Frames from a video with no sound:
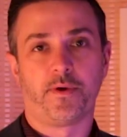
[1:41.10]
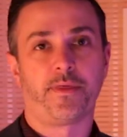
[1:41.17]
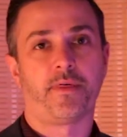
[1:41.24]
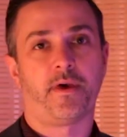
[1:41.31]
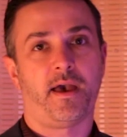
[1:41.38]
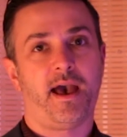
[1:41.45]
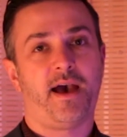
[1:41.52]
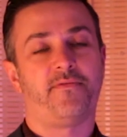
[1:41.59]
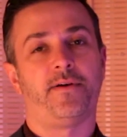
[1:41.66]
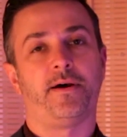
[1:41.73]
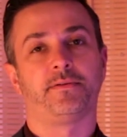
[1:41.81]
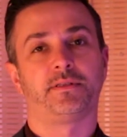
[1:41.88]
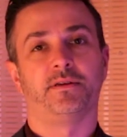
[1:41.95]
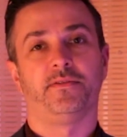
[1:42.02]
with a half
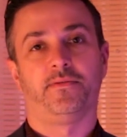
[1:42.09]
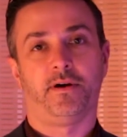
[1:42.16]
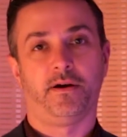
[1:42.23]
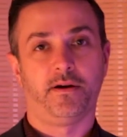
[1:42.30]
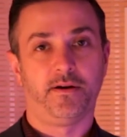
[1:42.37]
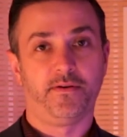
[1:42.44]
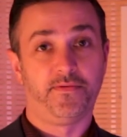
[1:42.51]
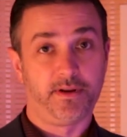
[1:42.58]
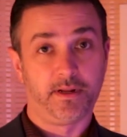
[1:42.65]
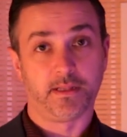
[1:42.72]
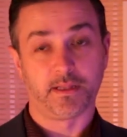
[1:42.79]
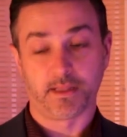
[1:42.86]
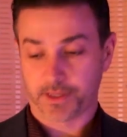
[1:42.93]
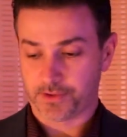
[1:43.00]
ounce of our
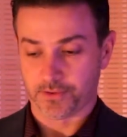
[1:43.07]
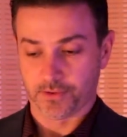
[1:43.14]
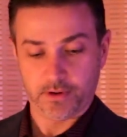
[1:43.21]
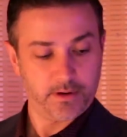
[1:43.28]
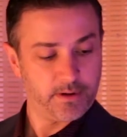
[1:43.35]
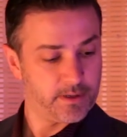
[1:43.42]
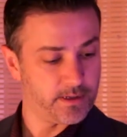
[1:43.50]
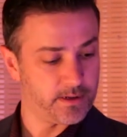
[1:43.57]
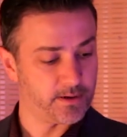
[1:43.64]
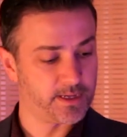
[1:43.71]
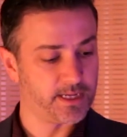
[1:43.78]
vanilla liqueur. In our